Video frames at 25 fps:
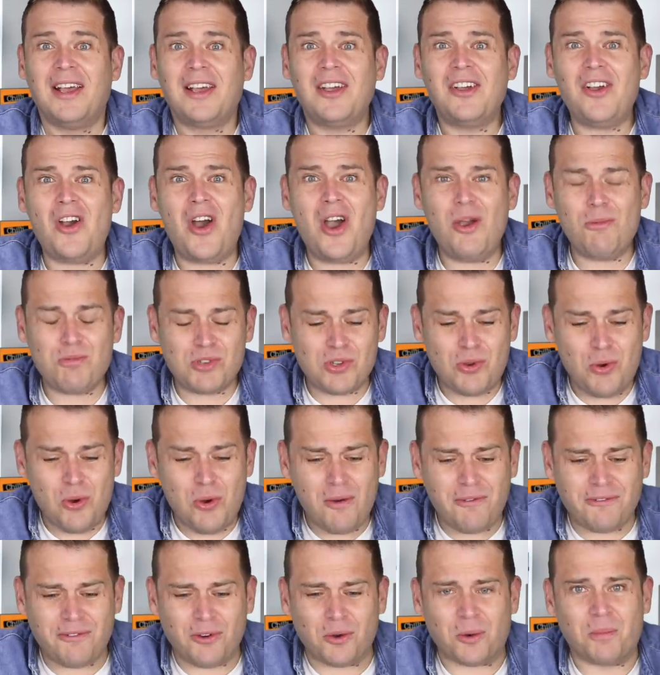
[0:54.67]
God, it was
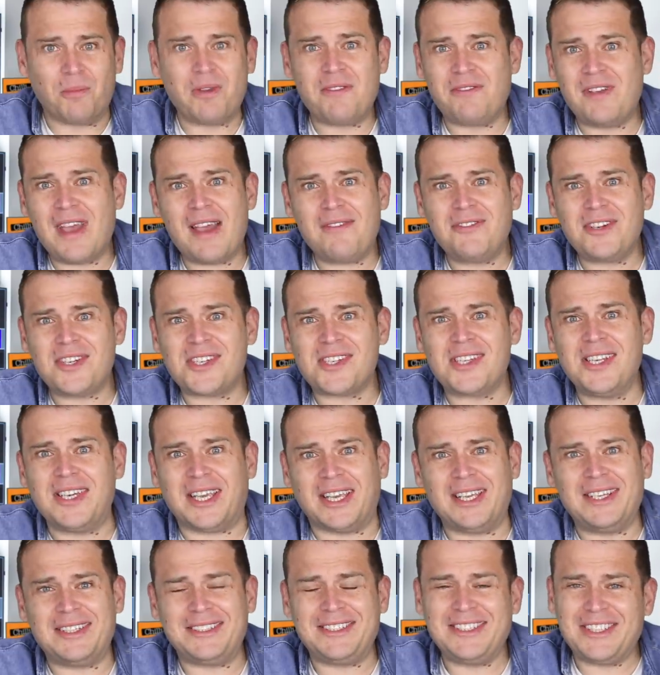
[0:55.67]
awful. If you haven't seen
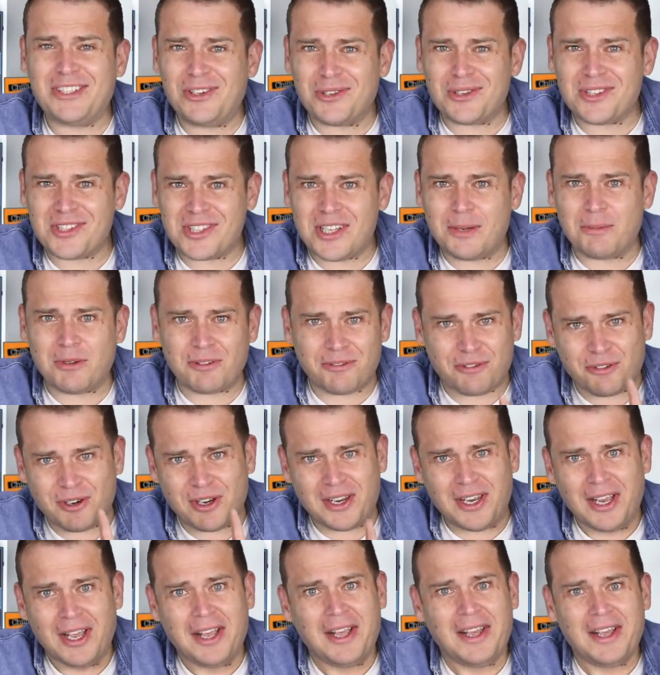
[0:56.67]
it and you've got the stomach for
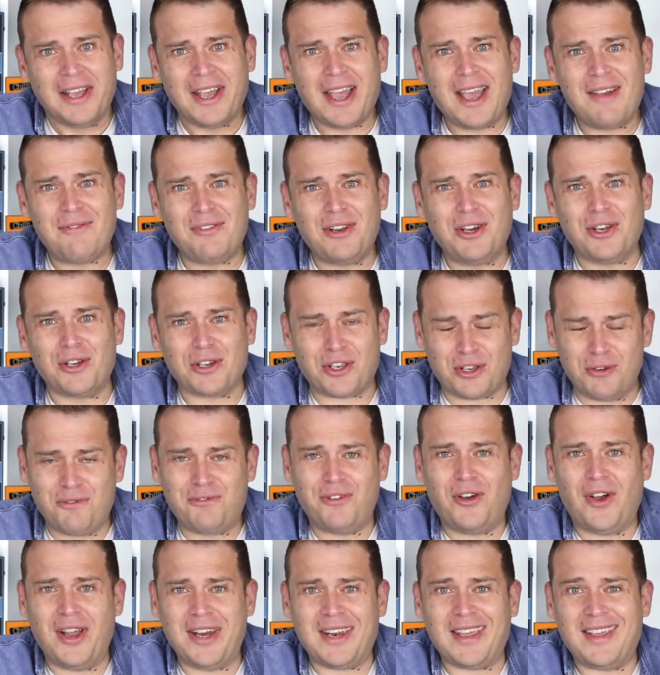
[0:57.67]
it, have a look. You'll
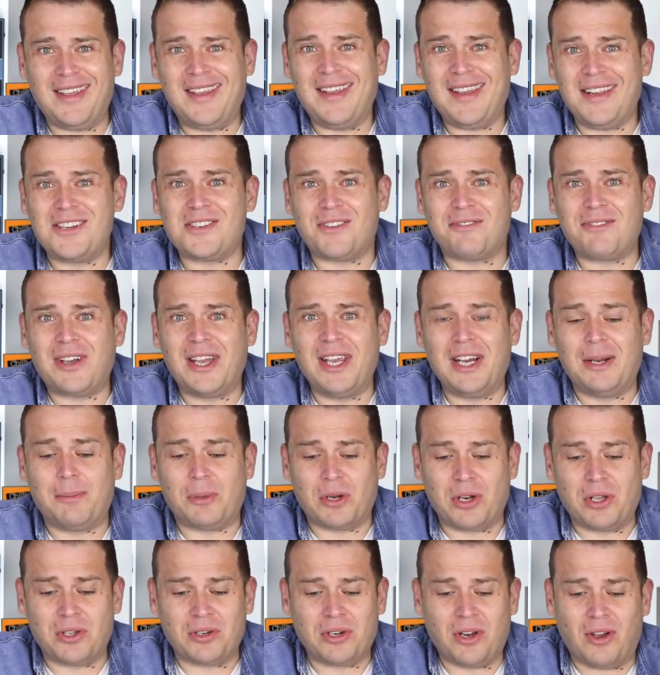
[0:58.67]
find it. It is
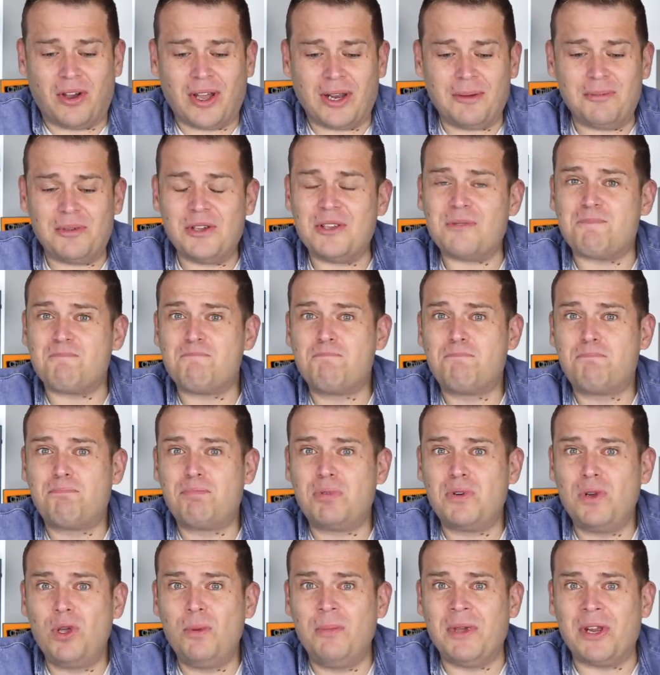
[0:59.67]
available online. But
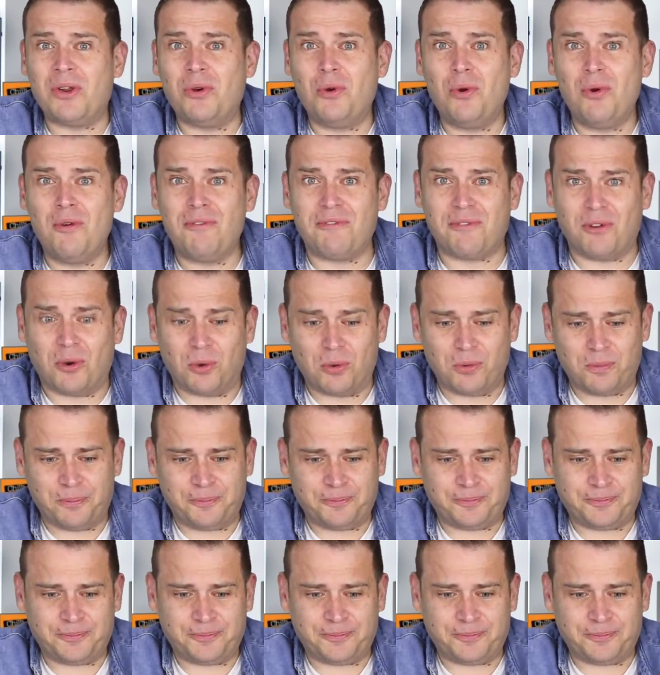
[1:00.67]
blooming awful.